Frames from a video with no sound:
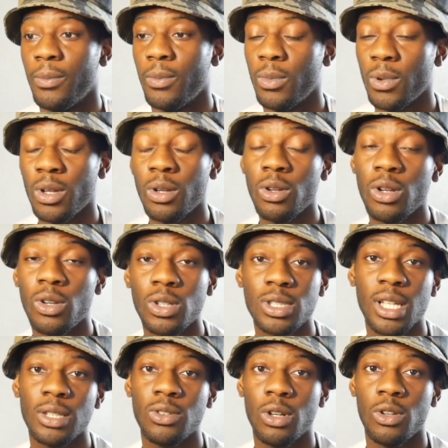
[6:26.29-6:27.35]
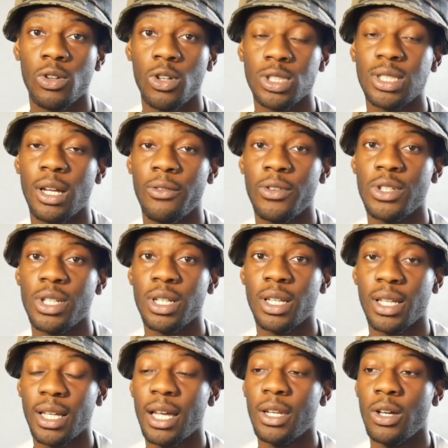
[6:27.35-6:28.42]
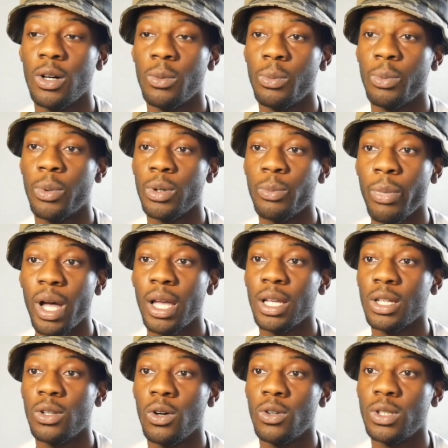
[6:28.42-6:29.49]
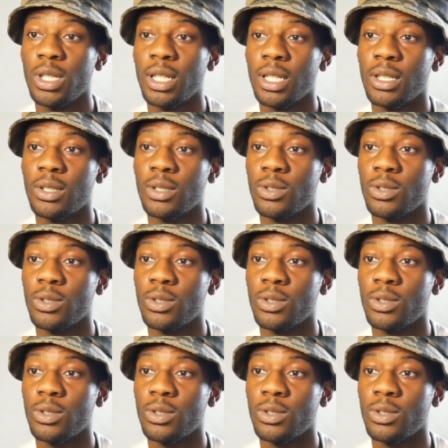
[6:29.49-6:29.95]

Alongside dollar cost averaging, it can help, but buying and holding,